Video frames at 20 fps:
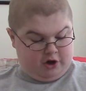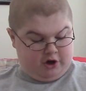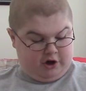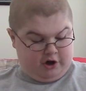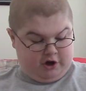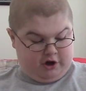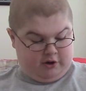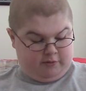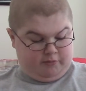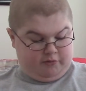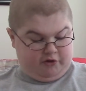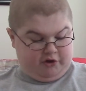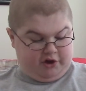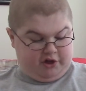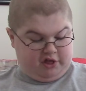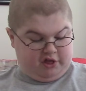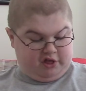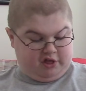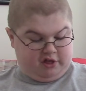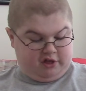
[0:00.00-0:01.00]
and
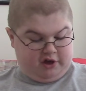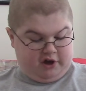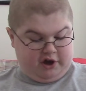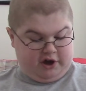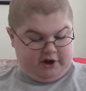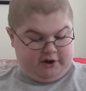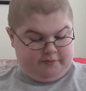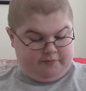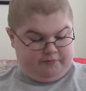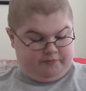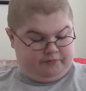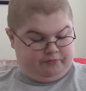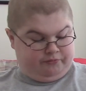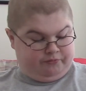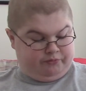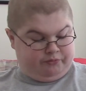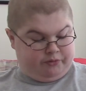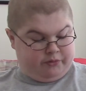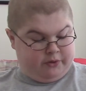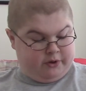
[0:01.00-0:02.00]
plus and
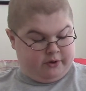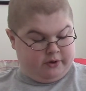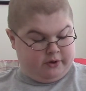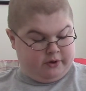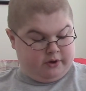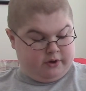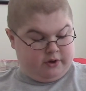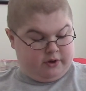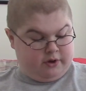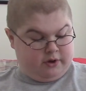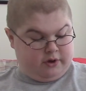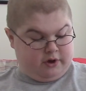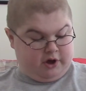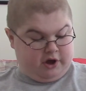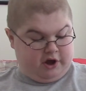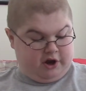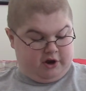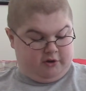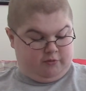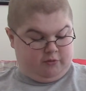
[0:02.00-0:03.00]

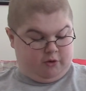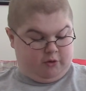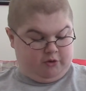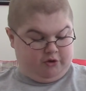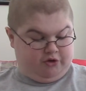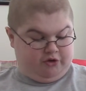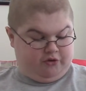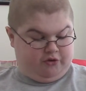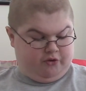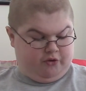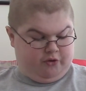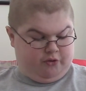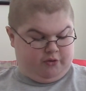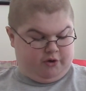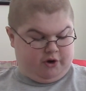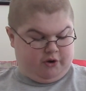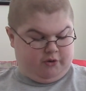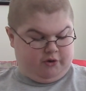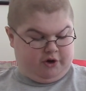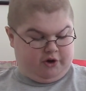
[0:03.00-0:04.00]
it won't do
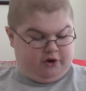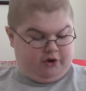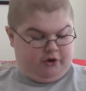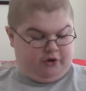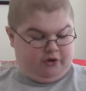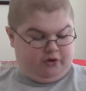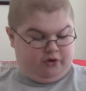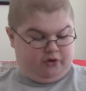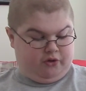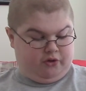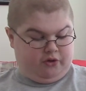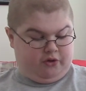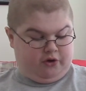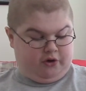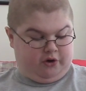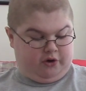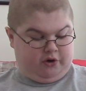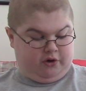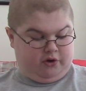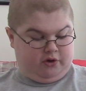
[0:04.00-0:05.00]
no good
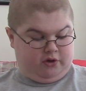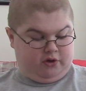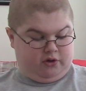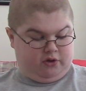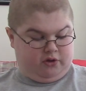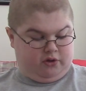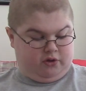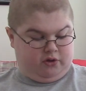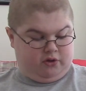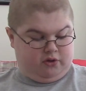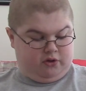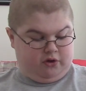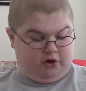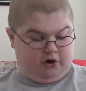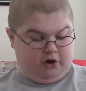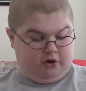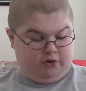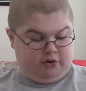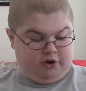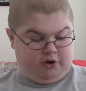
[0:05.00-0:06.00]
to
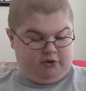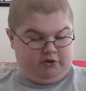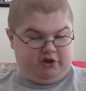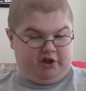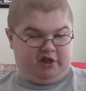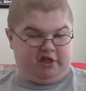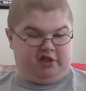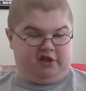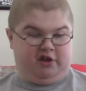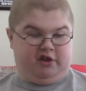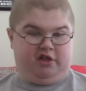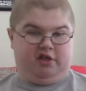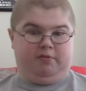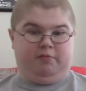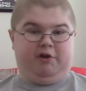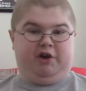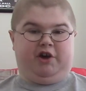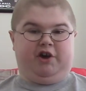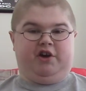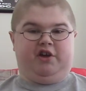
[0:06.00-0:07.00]
go no distance,
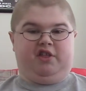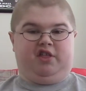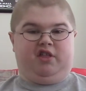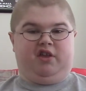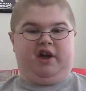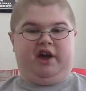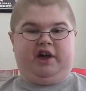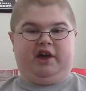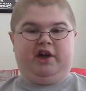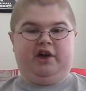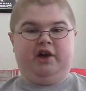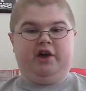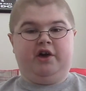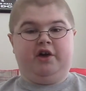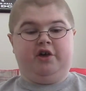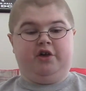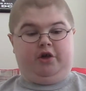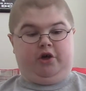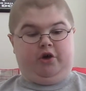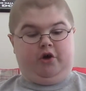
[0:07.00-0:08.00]
because like
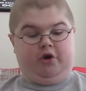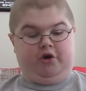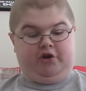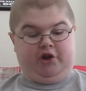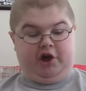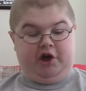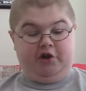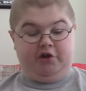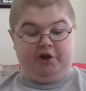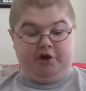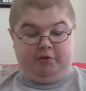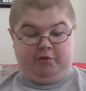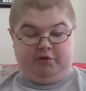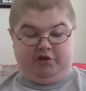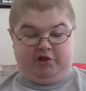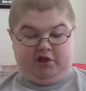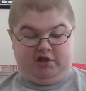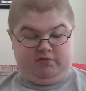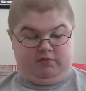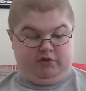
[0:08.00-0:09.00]
you're dealing with
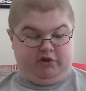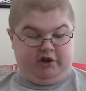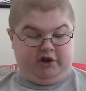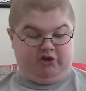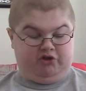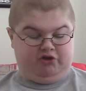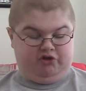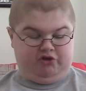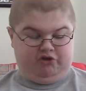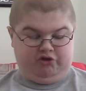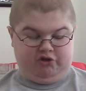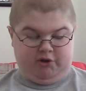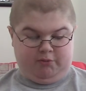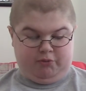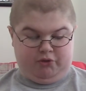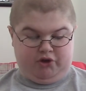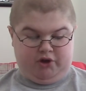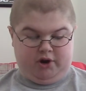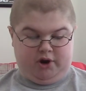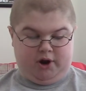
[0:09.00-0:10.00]
this
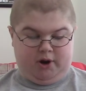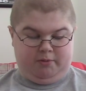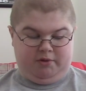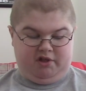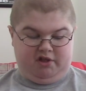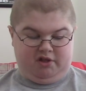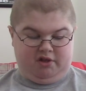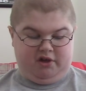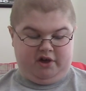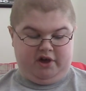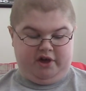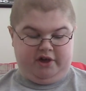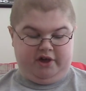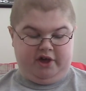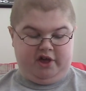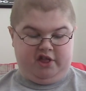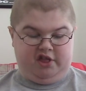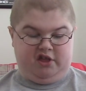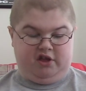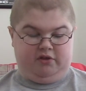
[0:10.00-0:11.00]
relationship that obviously
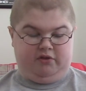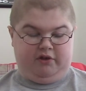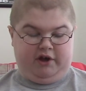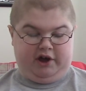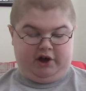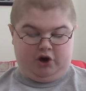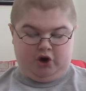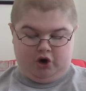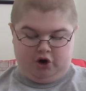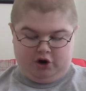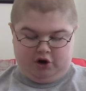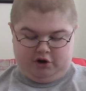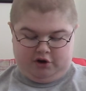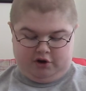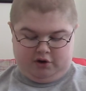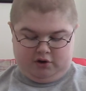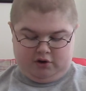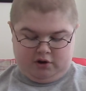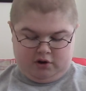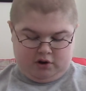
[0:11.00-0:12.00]
isn't like good,
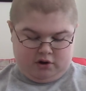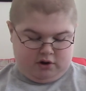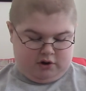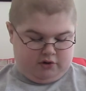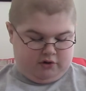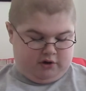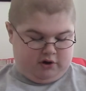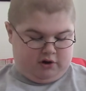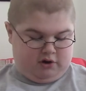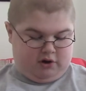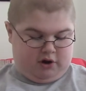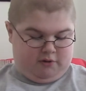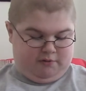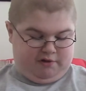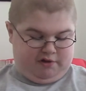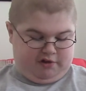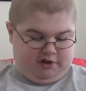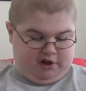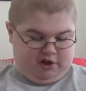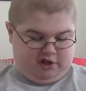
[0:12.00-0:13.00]
and that
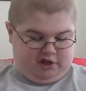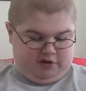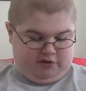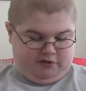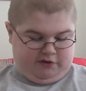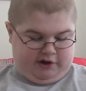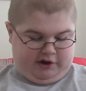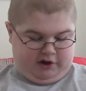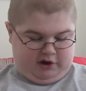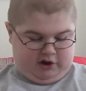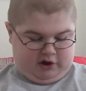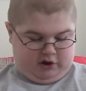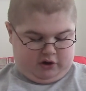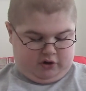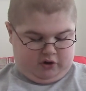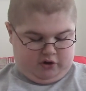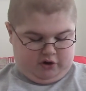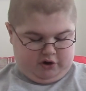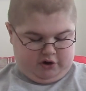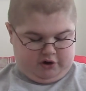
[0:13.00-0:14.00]
obviously isn't like
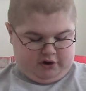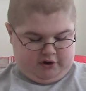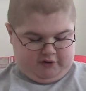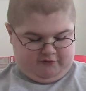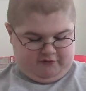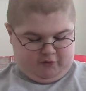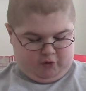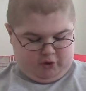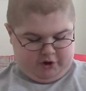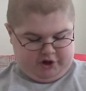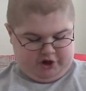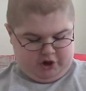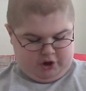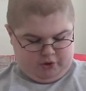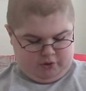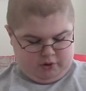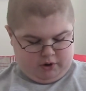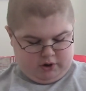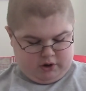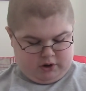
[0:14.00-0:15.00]
good enough for
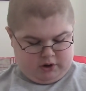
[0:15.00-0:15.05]
you,